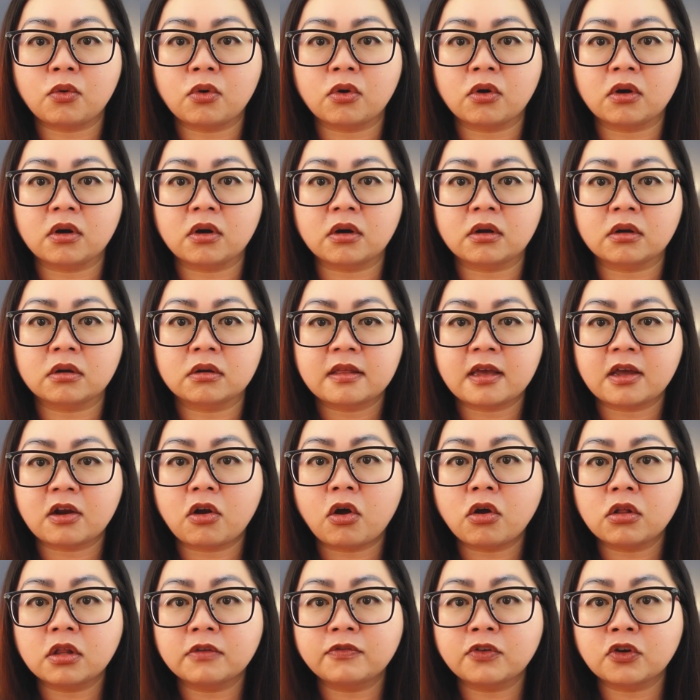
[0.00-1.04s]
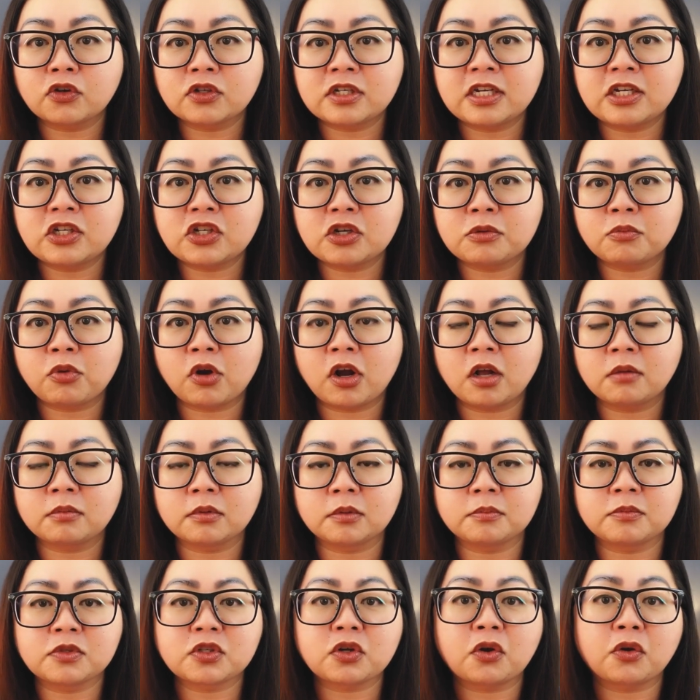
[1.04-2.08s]
or that all of your teaching
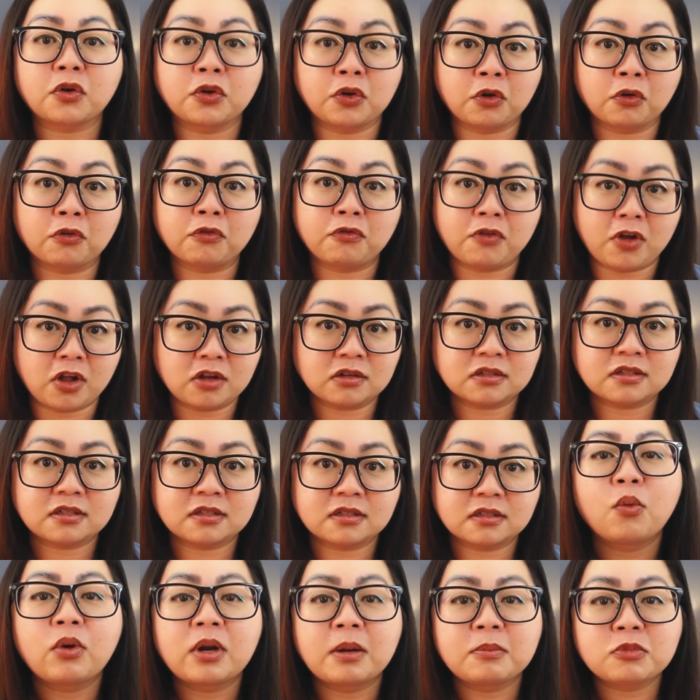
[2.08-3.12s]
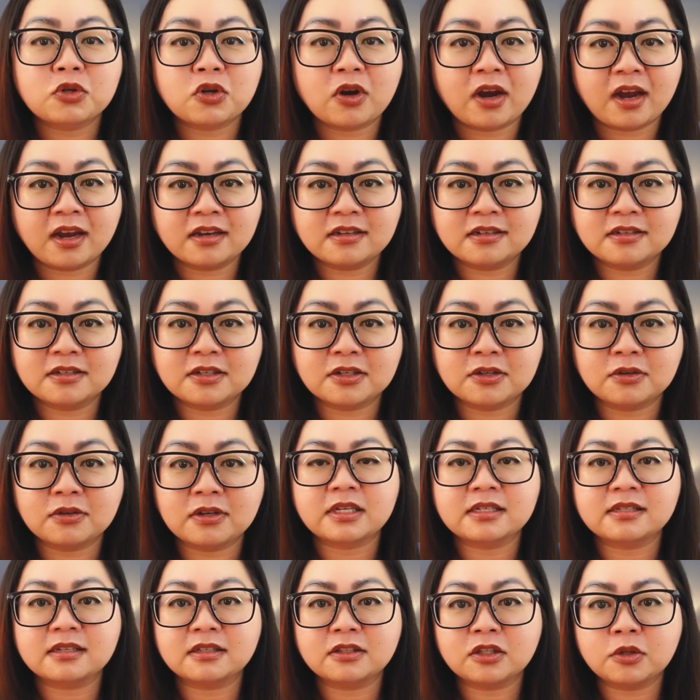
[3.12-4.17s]
problems are your fault. What I'm trying to do
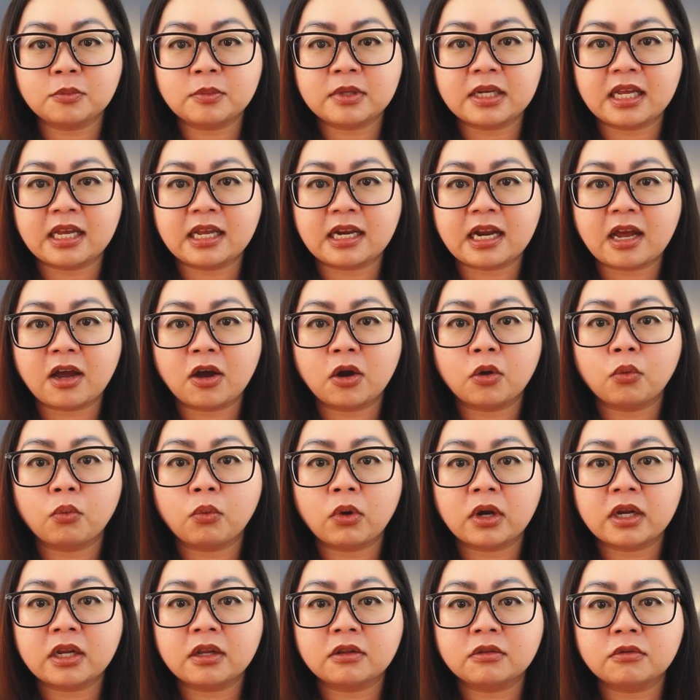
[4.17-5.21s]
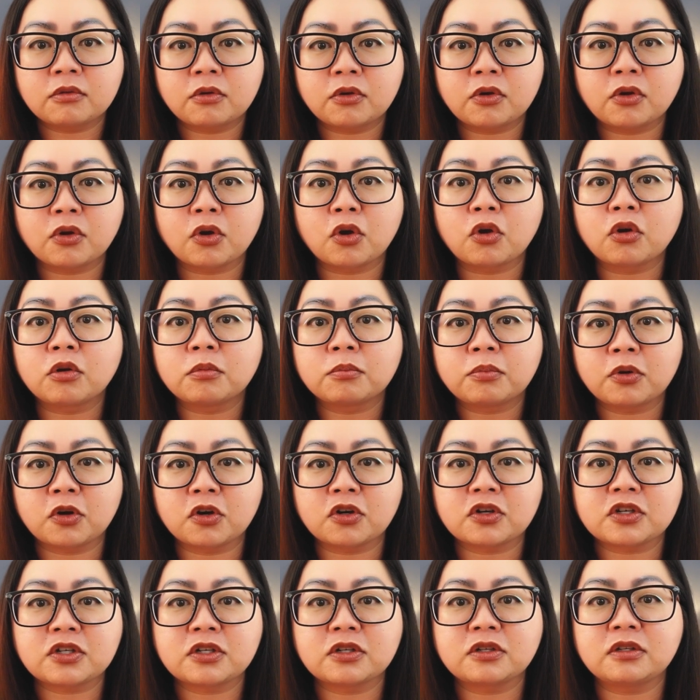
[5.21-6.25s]
is illuminate how working through your own
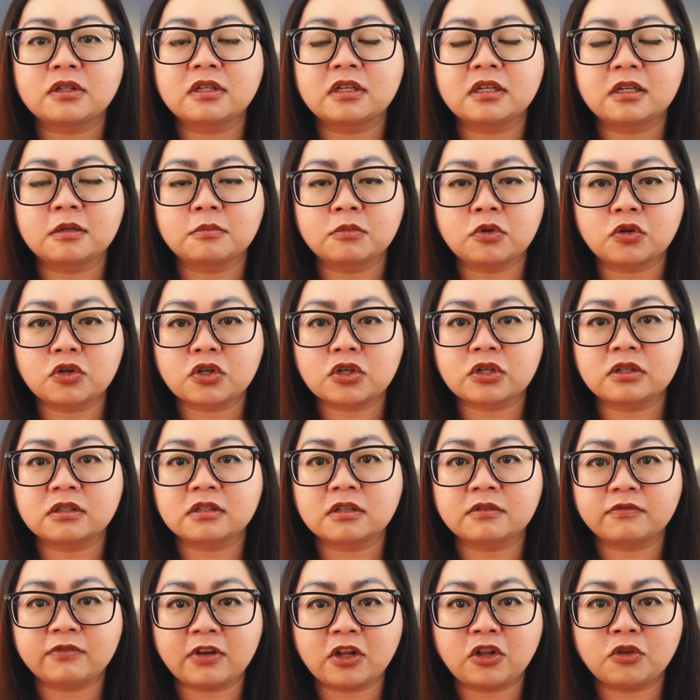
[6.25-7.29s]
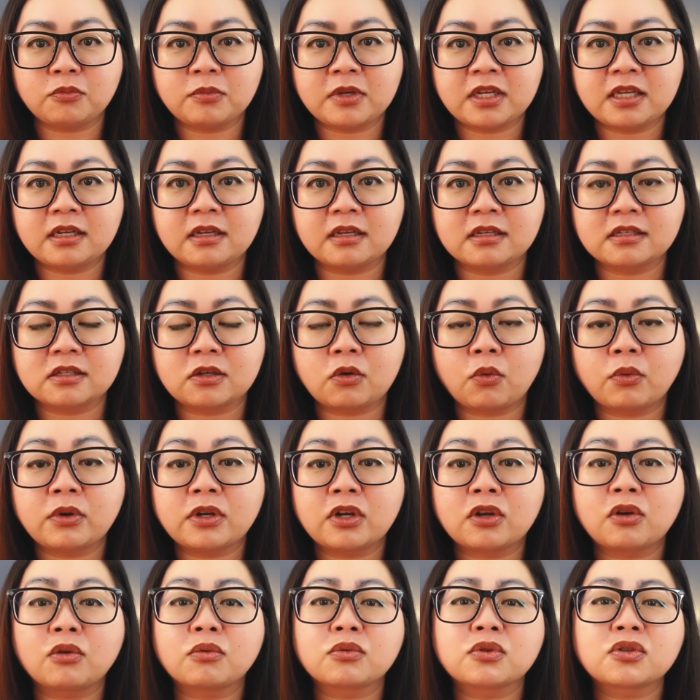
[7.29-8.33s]
personal and emotional development is going to
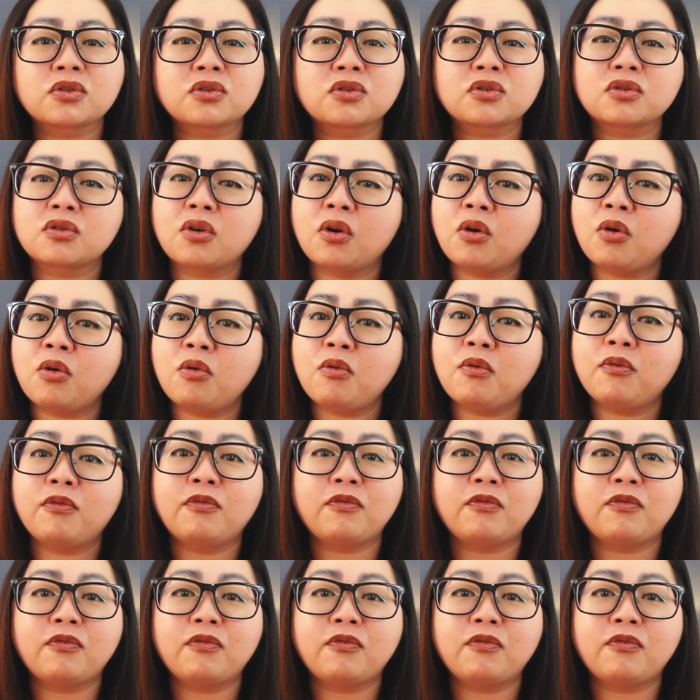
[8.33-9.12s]
go so